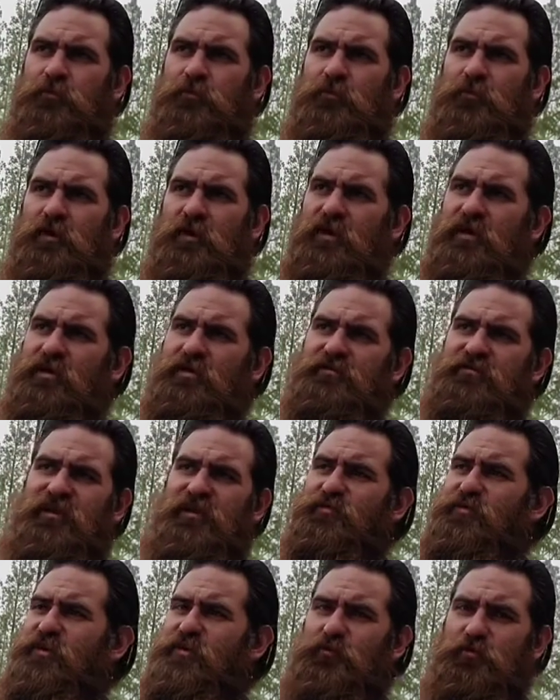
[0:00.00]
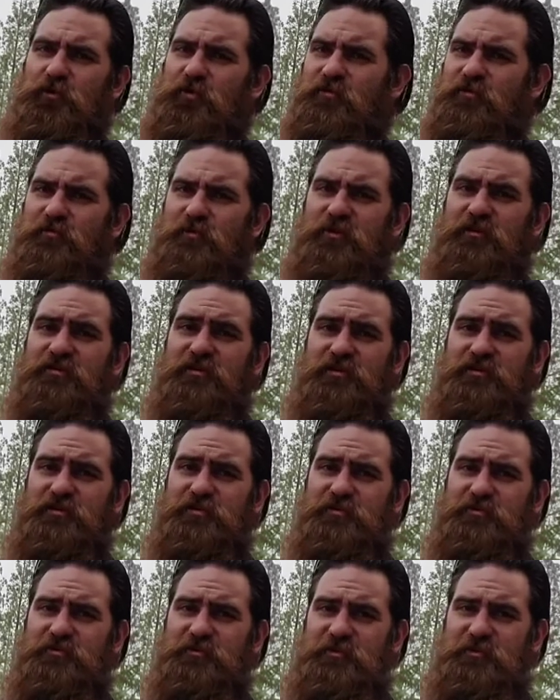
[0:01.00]
And same thing with
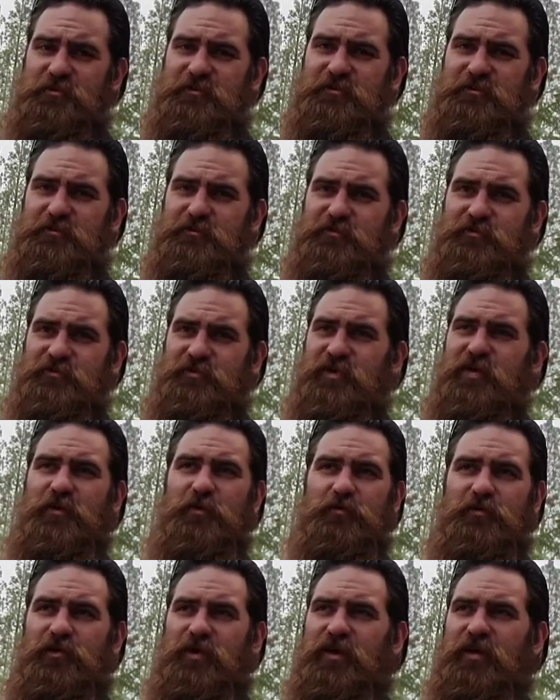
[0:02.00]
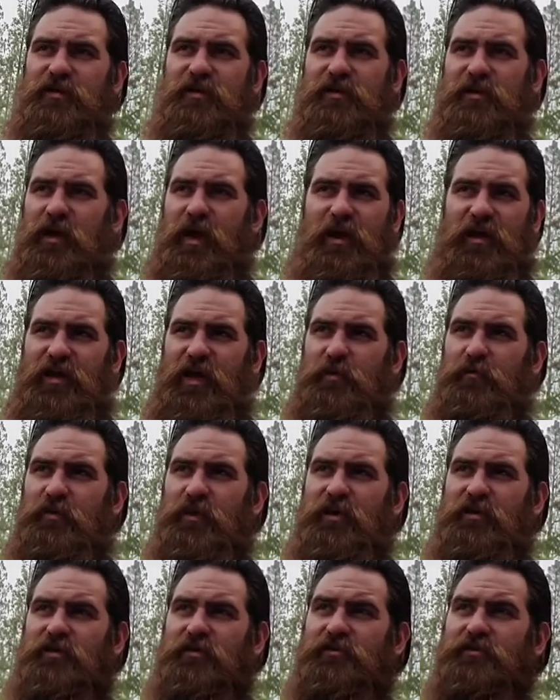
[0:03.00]
conditioners also. I kept
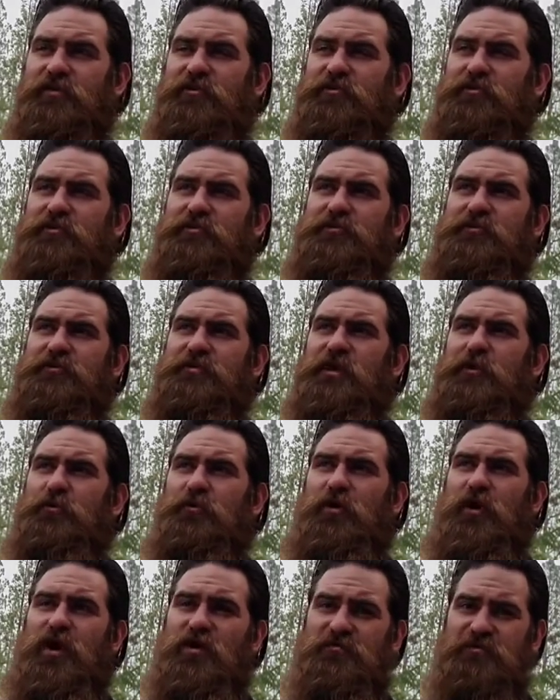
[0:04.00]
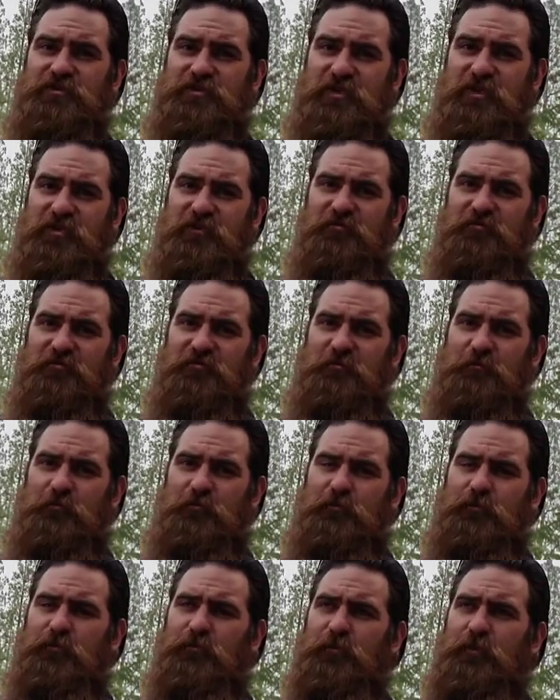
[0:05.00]
buying conditioners that were off the shelf
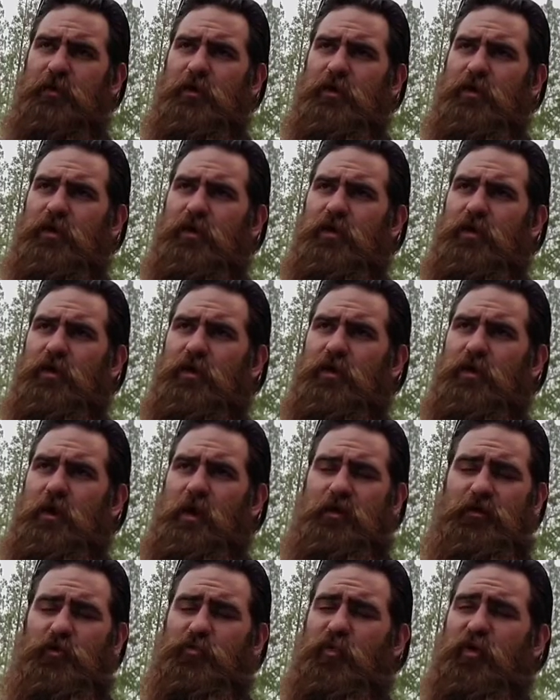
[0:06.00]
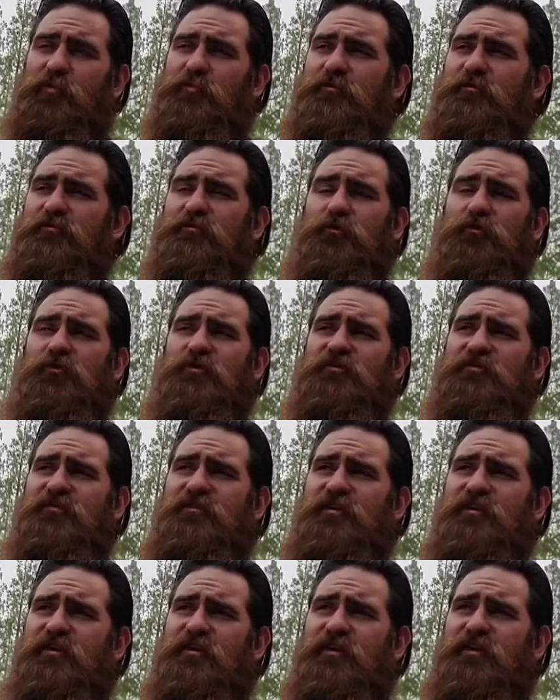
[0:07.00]
at department
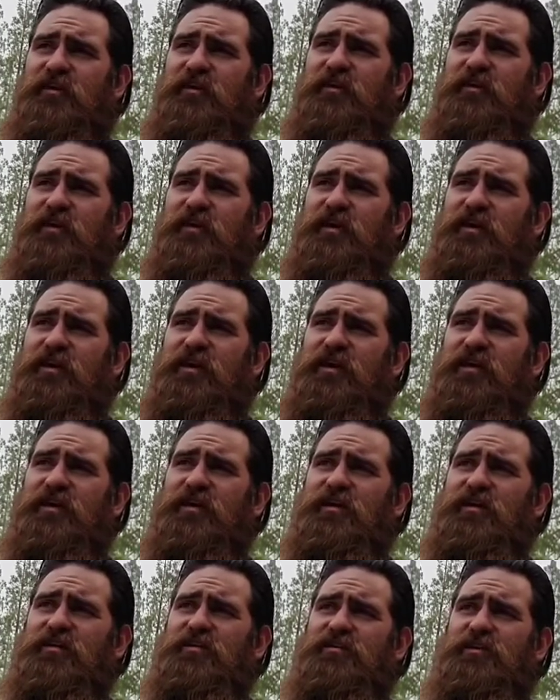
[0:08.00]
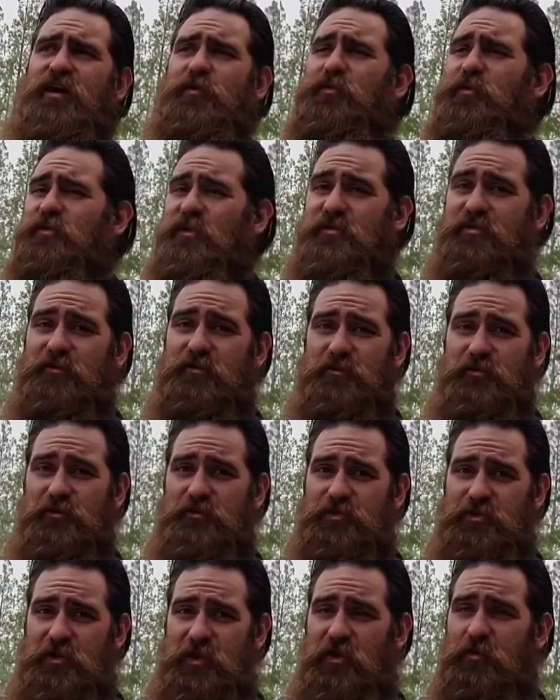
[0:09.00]
stores, and I mean, they did a good
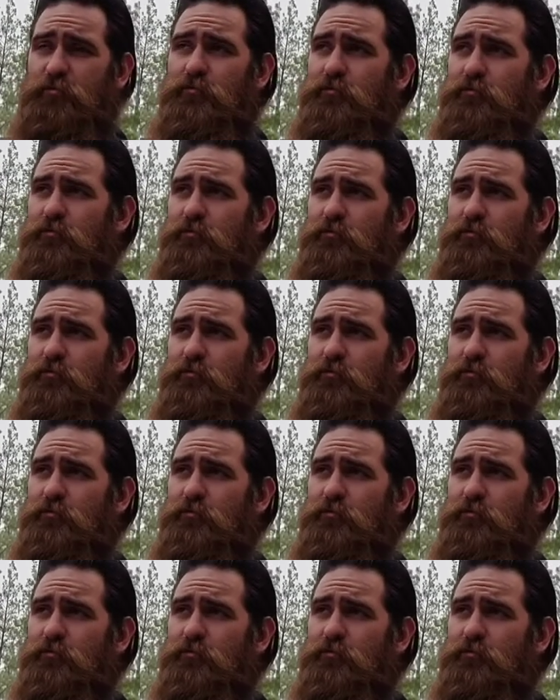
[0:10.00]
job.